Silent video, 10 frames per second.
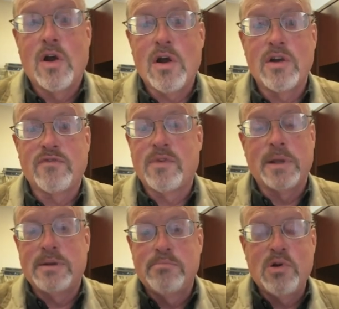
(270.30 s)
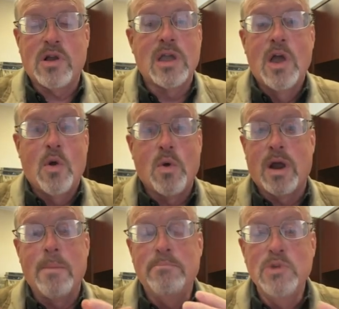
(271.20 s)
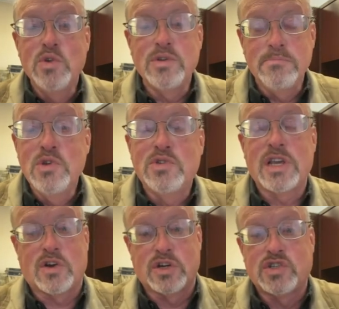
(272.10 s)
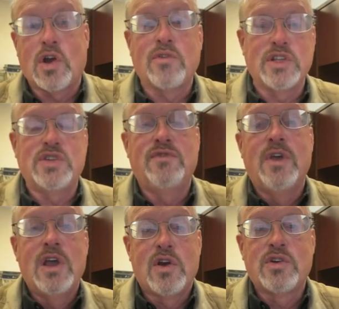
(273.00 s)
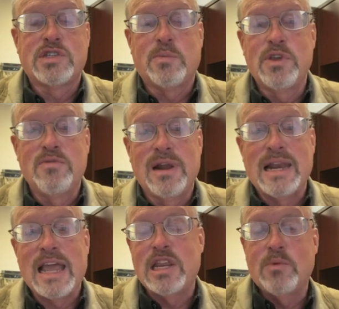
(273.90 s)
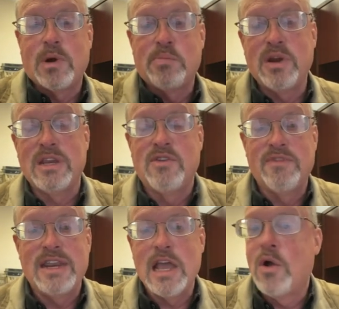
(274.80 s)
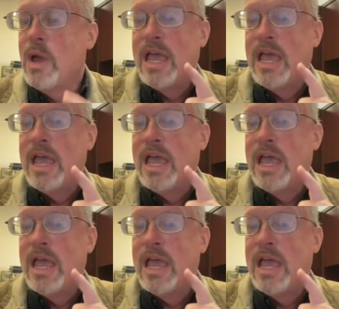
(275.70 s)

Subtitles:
art from a book or a music or song that you've heard somewhere you really like and you want to put it in your video.